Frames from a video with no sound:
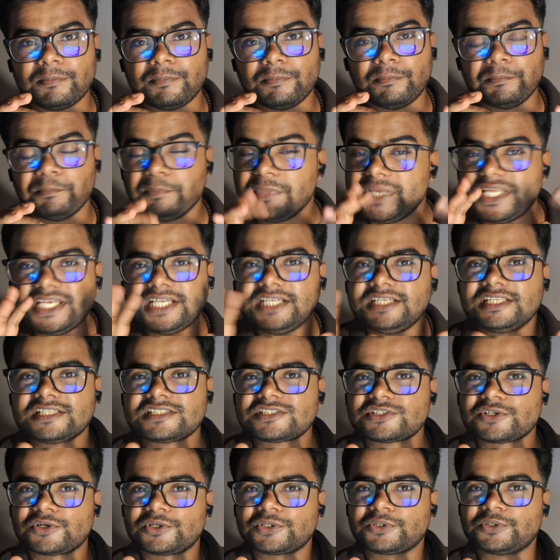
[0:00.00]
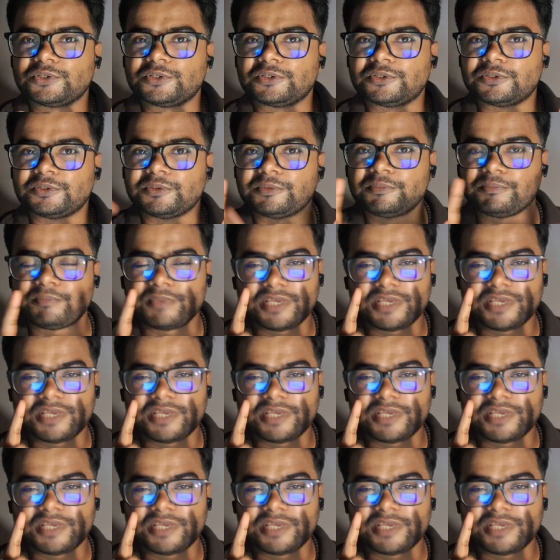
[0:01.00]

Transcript: Merry does not go.